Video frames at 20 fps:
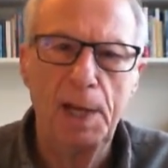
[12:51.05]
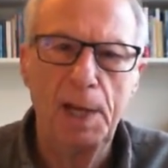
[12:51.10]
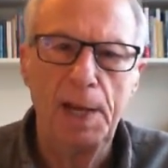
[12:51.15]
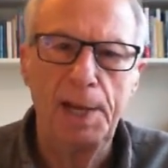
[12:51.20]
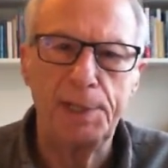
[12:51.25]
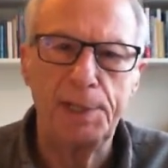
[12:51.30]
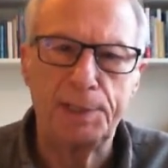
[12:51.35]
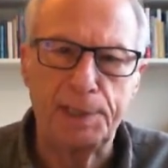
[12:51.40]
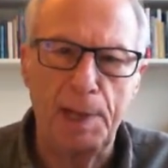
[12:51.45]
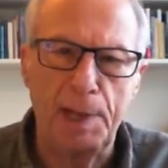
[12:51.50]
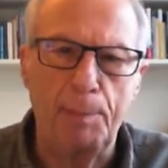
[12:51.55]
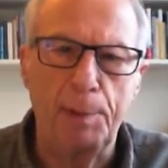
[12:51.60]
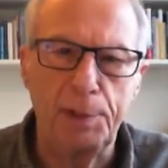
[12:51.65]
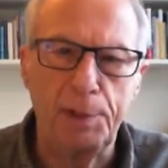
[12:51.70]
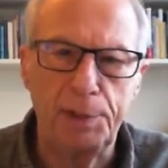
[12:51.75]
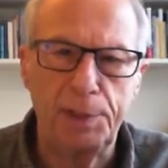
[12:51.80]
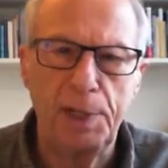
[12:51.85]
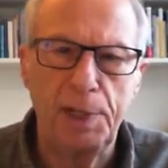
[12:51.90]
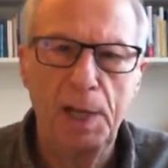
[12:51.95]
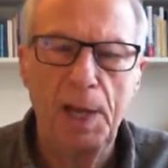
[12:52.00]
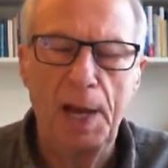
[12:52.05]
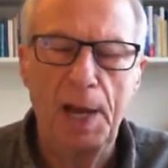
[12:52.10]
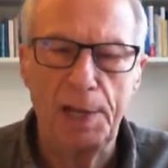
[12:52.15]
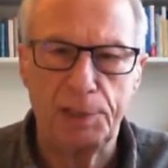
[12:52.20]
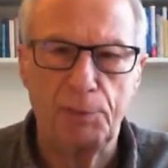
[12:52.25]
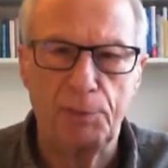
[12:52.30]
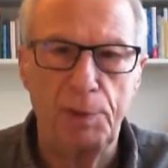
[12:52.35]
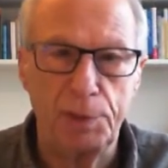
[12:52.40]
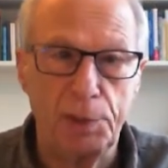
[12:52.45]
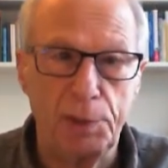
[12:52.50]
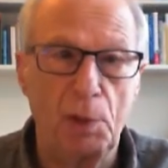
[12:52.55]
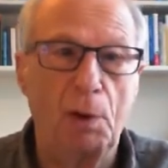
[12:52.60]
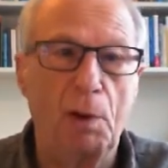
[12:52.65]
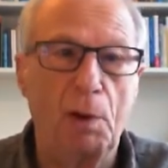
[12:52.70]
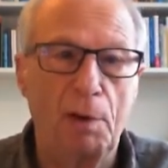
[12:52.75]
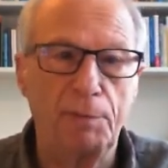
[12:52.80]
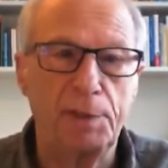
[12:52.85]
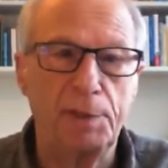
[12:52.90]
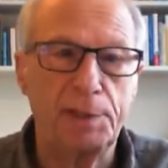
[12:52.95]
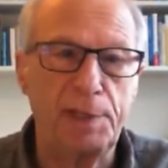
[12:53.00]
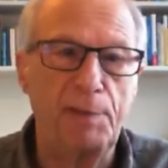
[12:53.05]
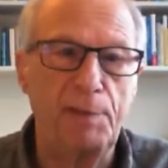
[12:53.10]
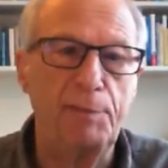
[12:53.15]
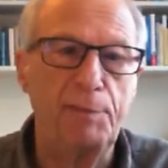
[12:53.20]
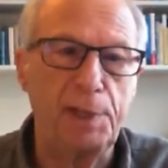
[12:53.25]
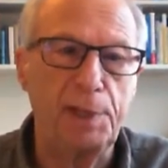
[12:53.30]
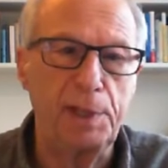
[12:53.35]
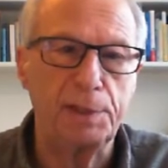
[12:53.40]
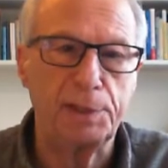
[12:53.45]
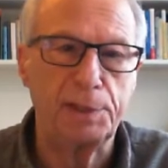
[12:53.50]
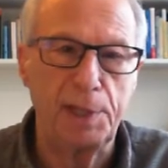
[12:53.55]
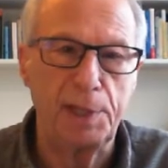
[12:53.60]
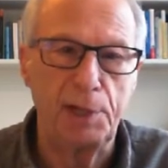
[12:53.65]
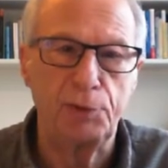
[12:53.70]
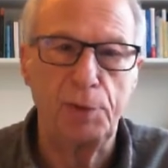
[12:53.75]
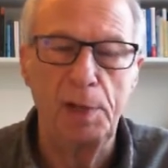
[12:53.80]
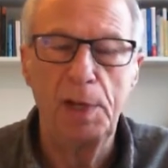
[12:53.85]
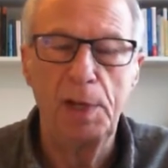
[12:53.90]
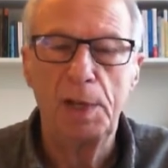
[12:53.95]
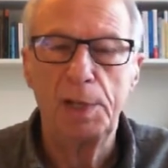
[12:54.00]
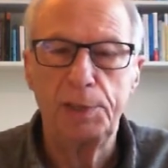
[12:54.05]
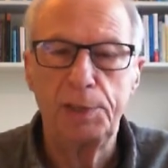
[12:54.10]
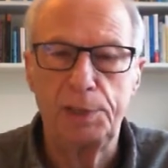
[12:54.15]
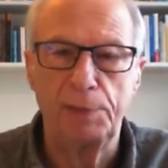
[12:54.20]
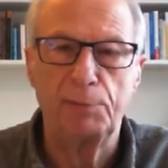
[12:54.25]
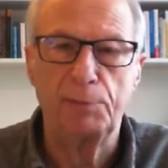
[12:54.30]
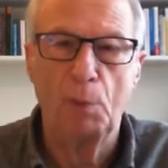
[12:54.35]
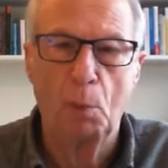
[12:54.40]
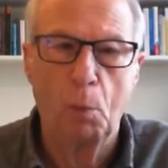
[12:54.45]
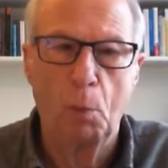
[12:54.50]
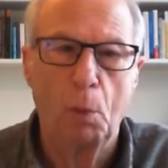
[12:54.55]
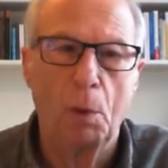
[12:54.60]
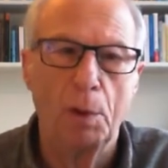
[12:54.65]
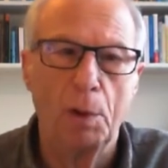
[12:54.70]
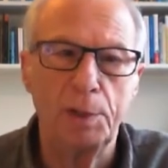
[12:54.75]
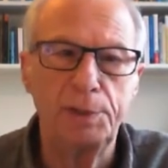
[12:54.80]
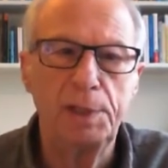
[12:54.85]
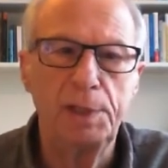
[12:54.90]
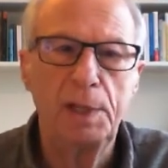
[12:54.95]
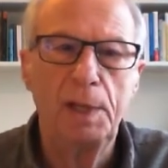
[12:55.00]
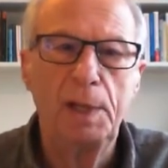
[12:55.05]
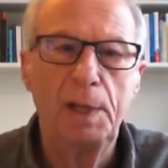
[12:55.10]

established as a result of the 17th century civil wars